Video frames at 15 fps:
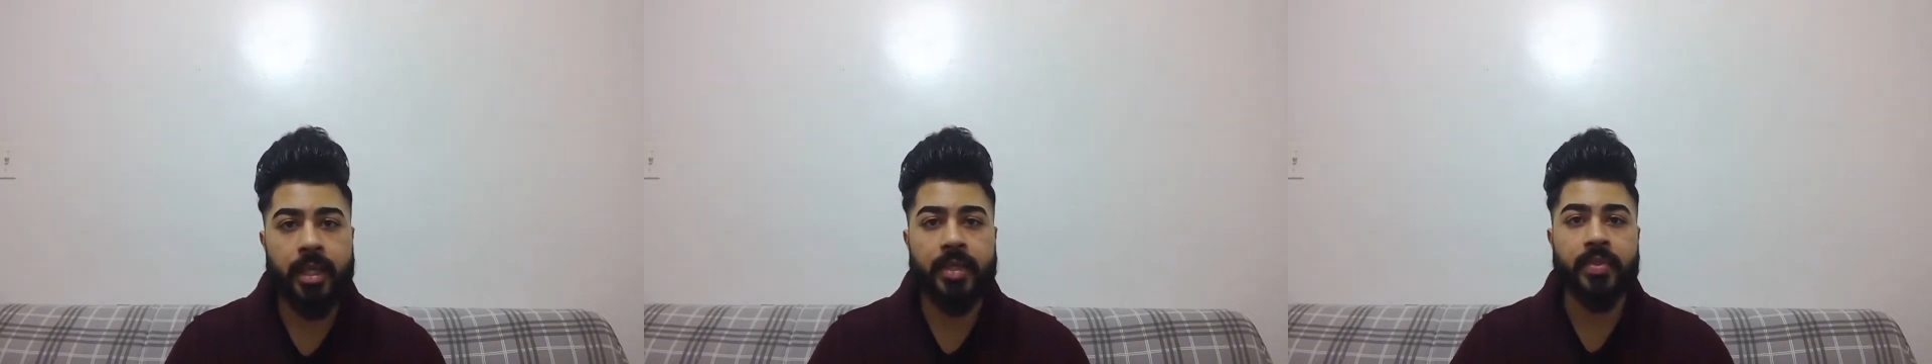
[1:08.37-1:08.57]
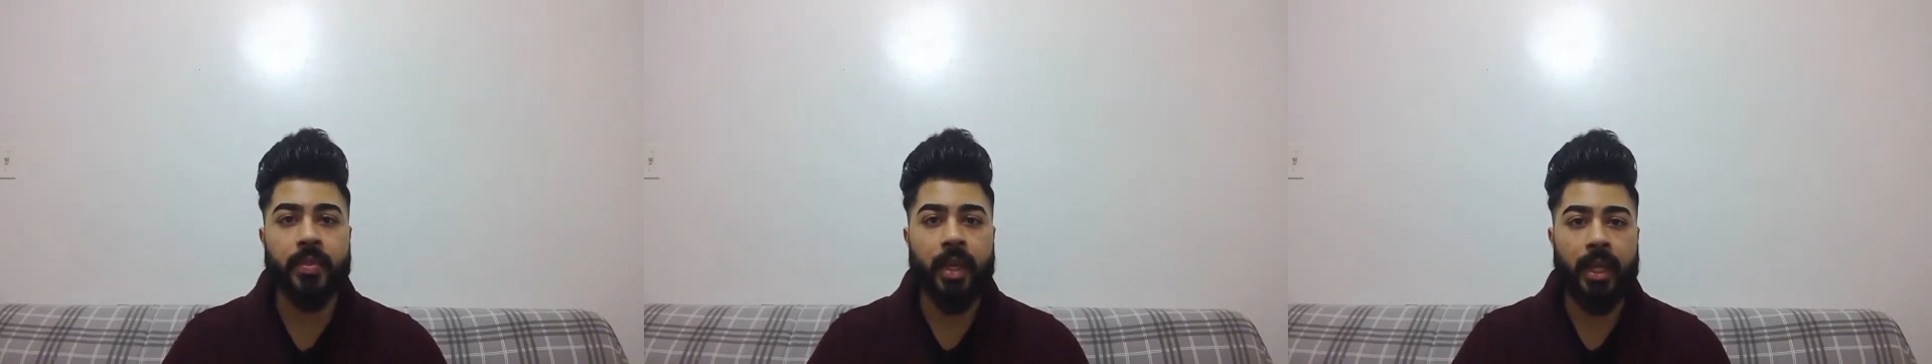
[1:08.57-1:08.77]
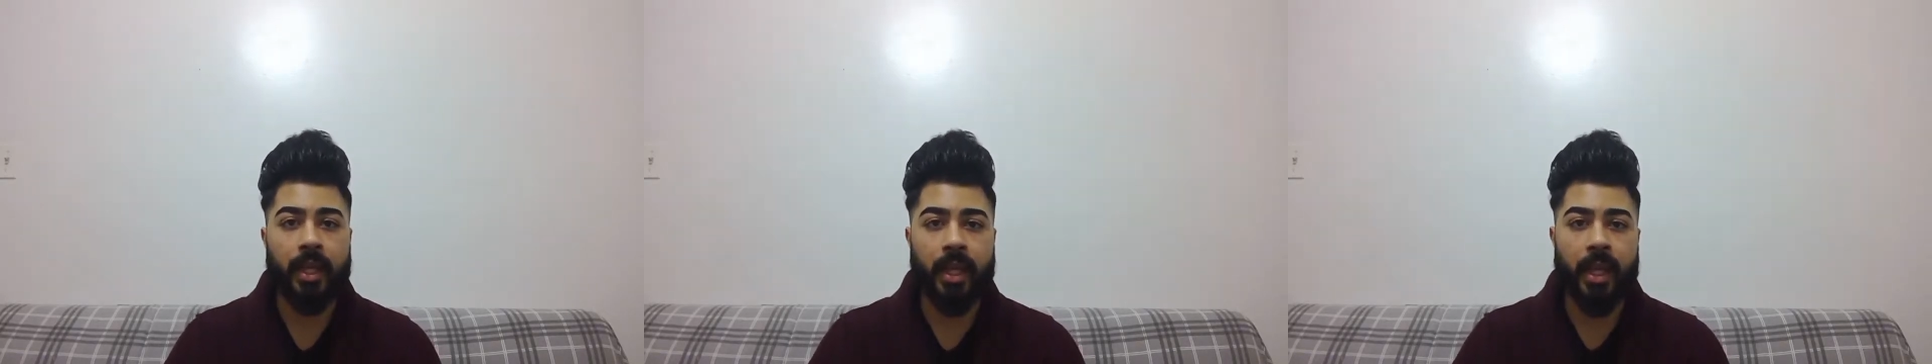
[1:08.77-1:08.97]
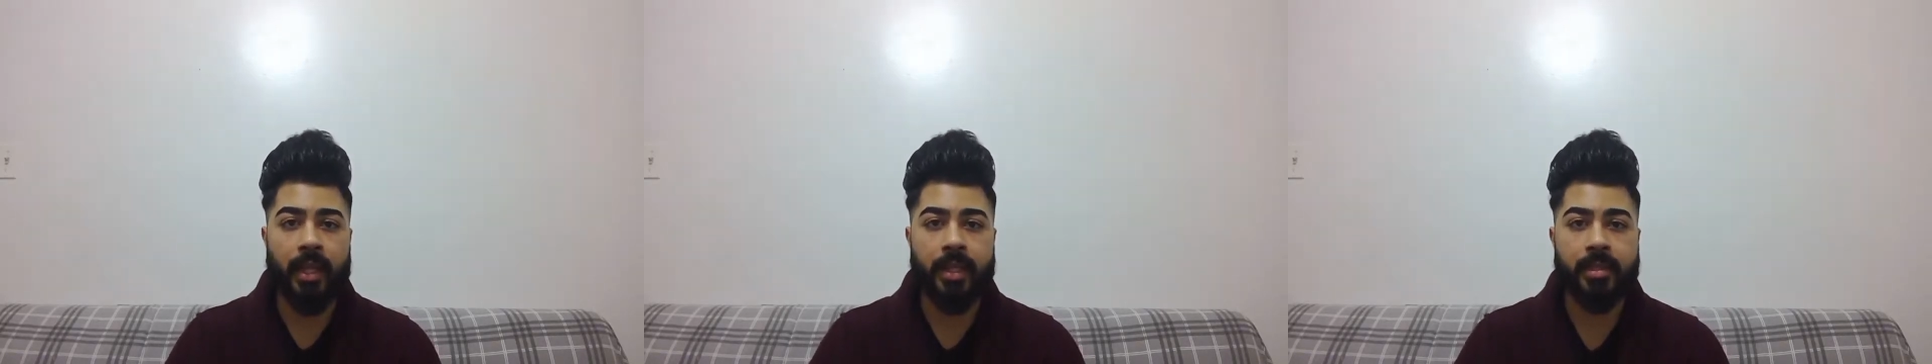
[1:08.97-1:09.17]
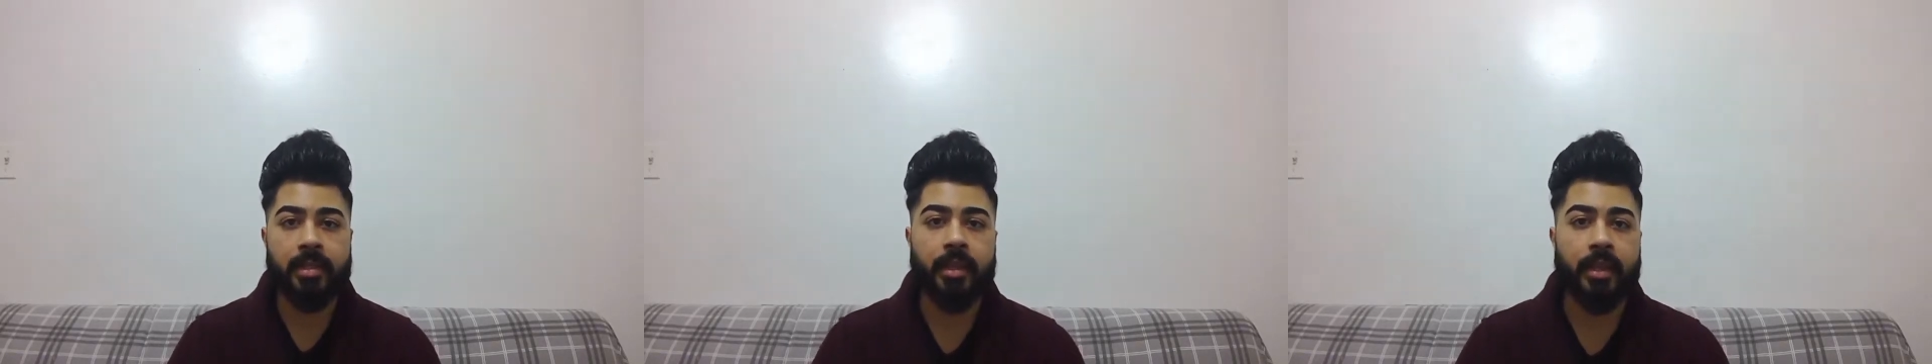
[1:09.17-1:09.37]
as well
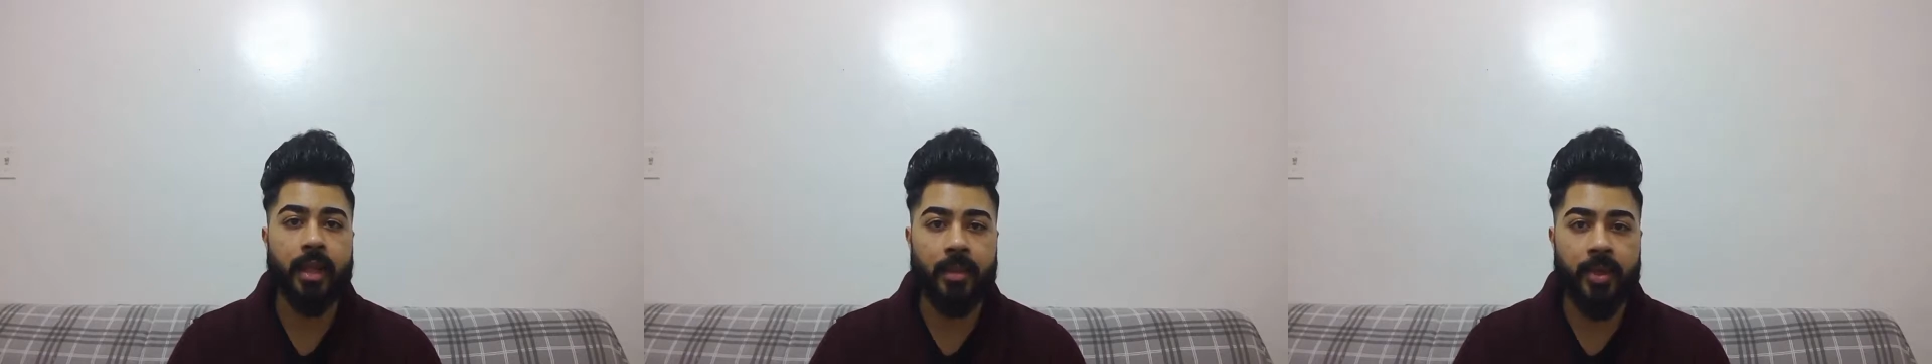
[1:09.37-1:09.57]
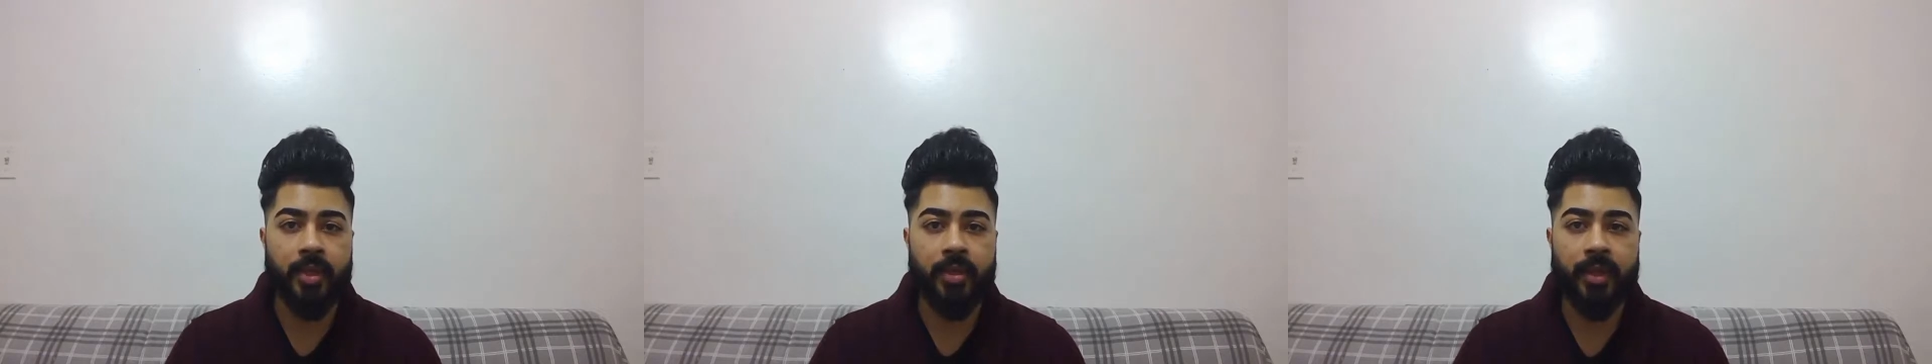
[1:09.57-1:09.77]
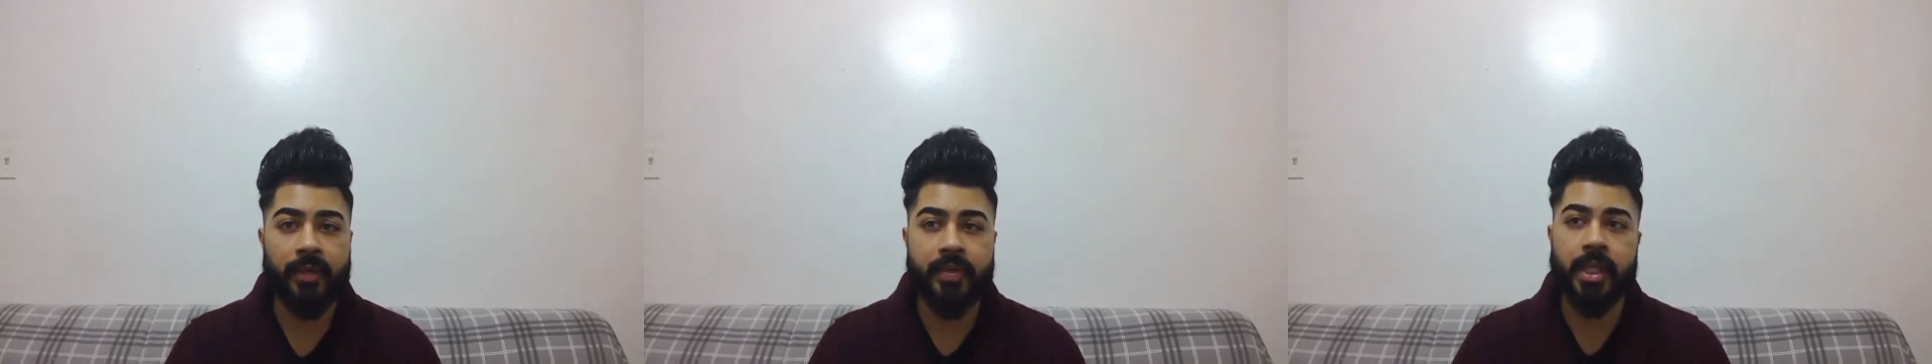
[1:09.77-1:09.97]
as the Laboratory of